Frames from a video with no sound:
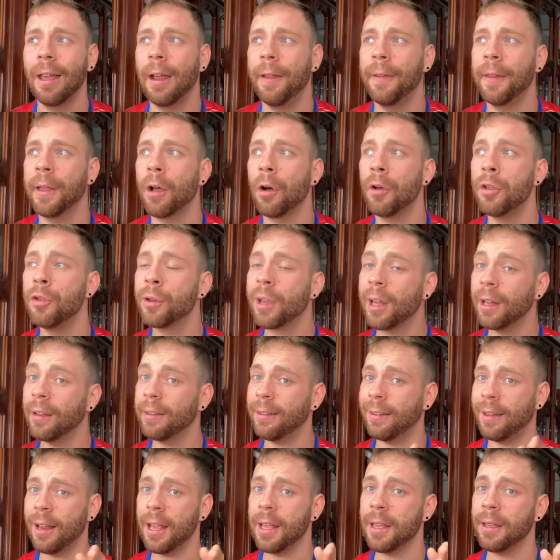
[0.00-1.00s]
And they go, you can
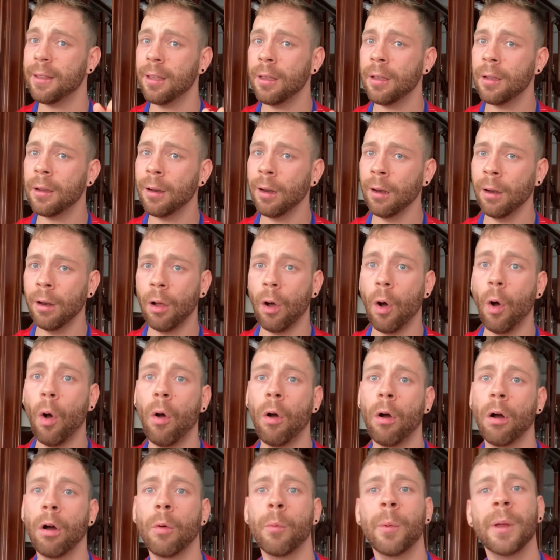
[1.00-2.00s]
stay here
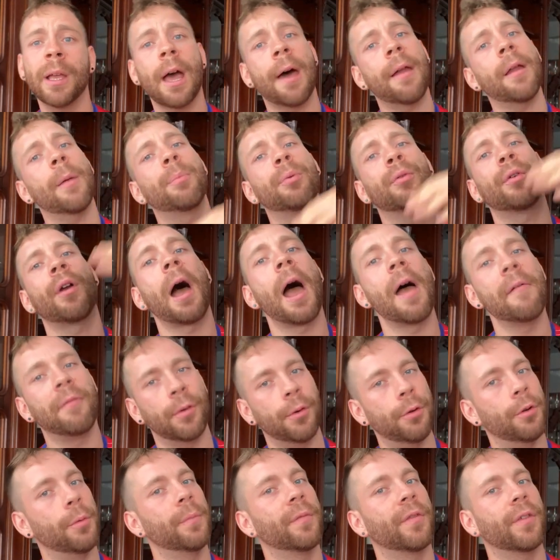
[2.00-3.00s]
or we got a
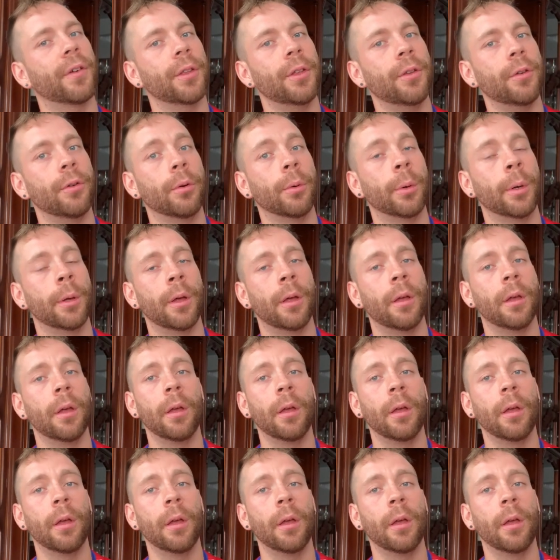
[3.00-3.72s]
private room for you